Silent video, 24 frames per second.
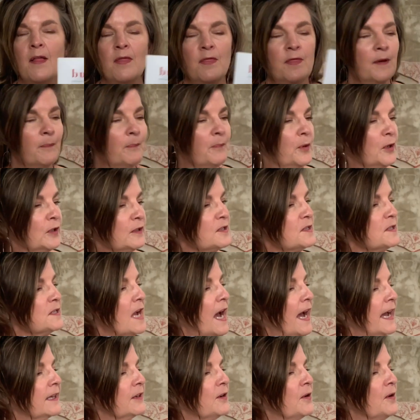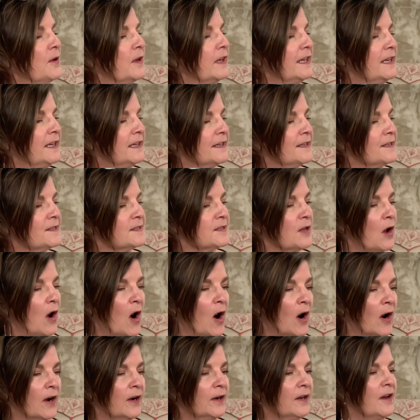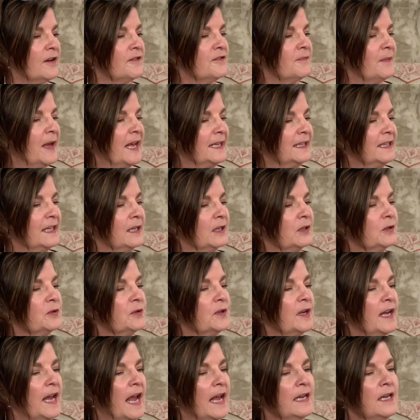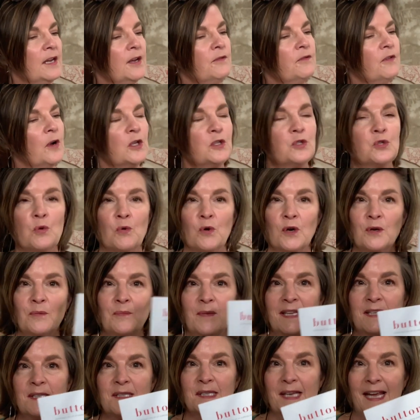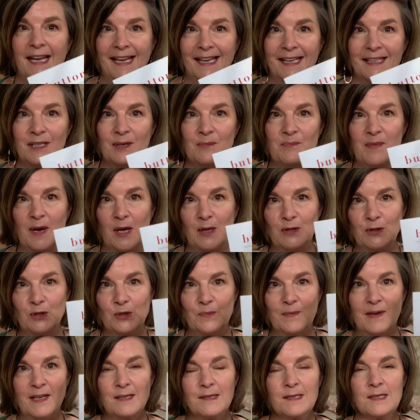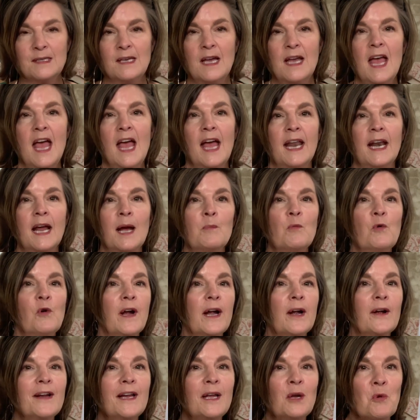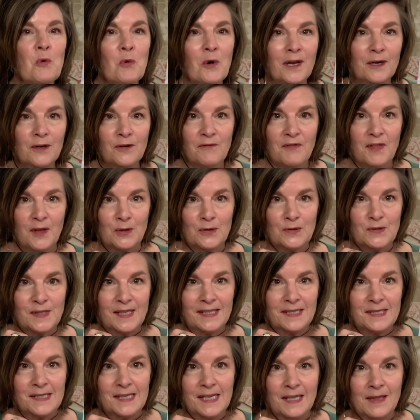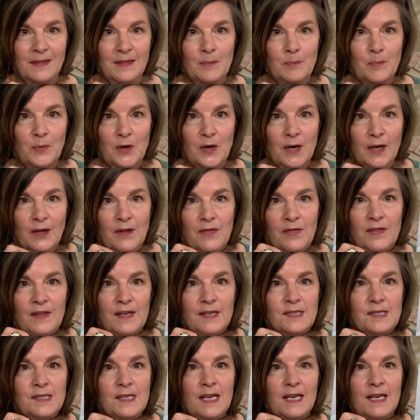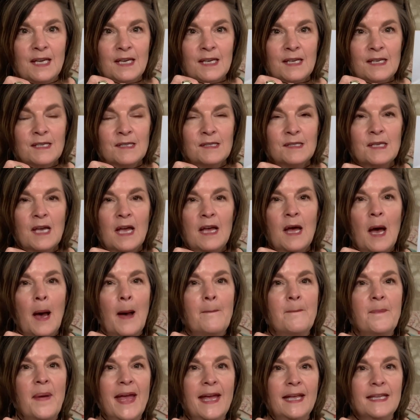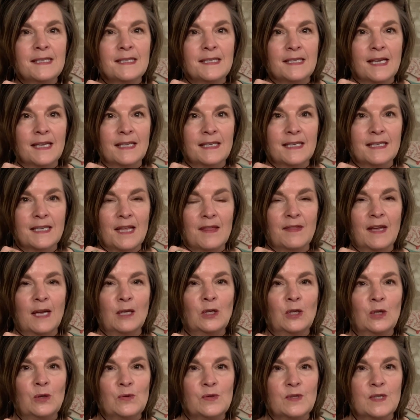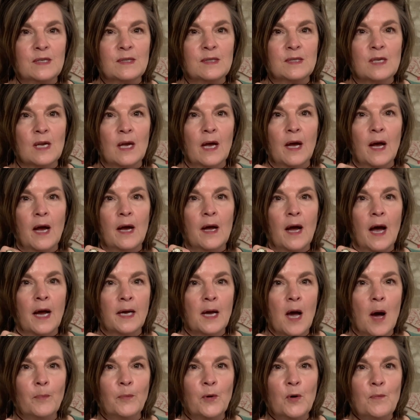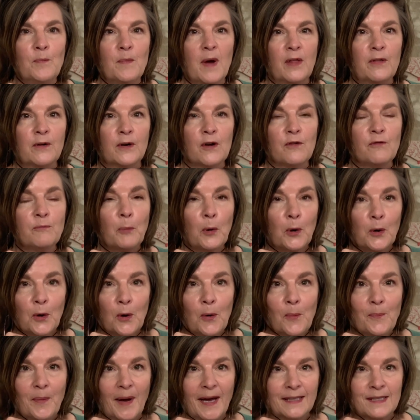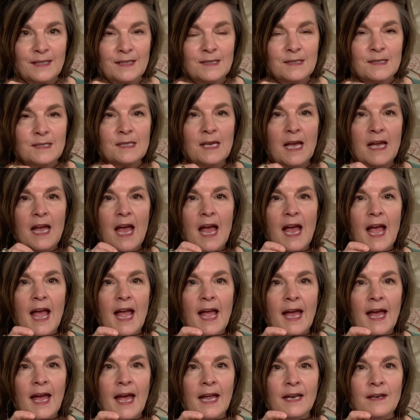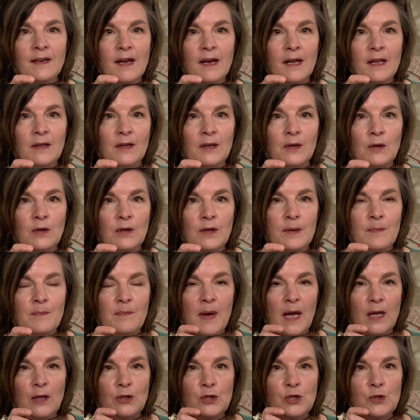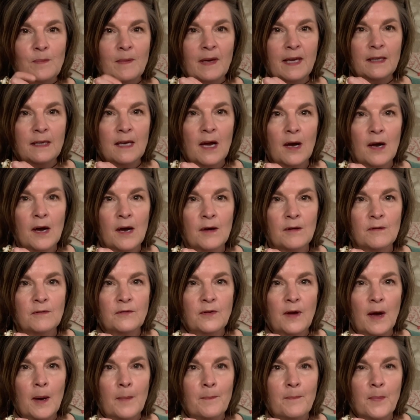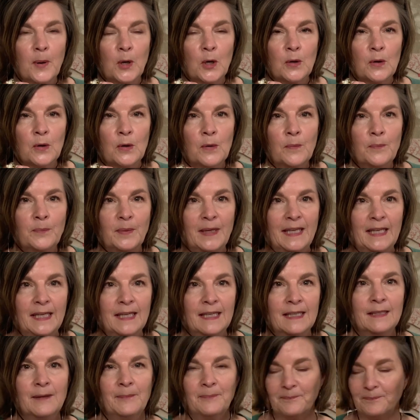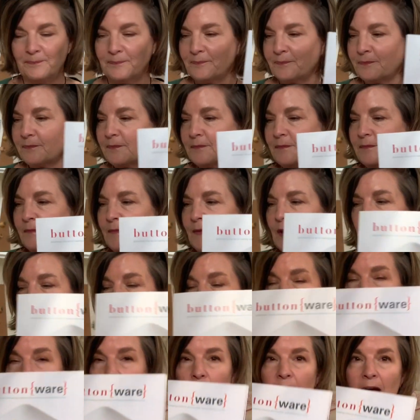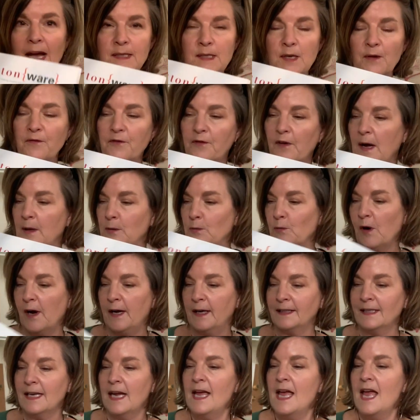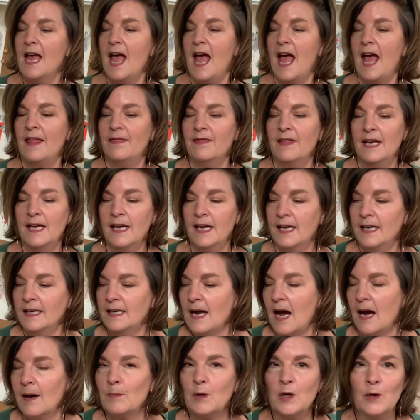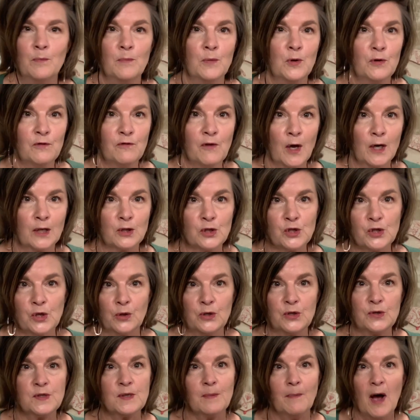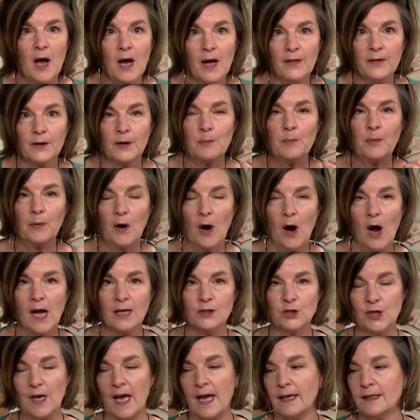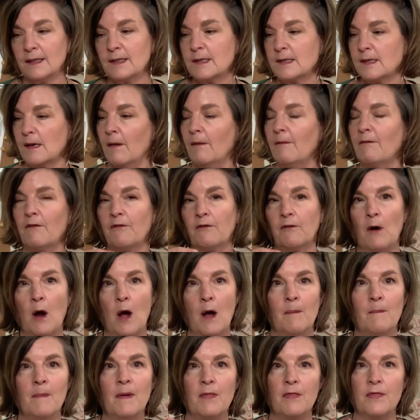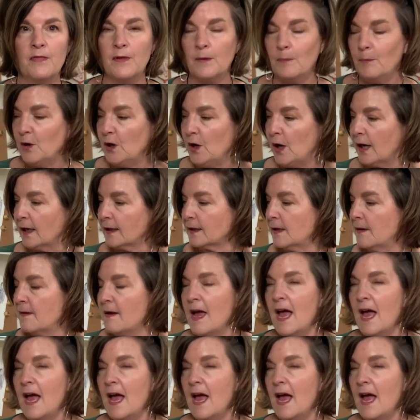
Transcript: The book's title is The Art of Making Creative Adornments and Embellishments. And I'm wearing one of those that's in the book. This is a pendant that uses a couple mother of pearl buttons and a little embellishment of a pearl bead. So that's a fun one. And then I'm going to move on and show you some other projects from the book.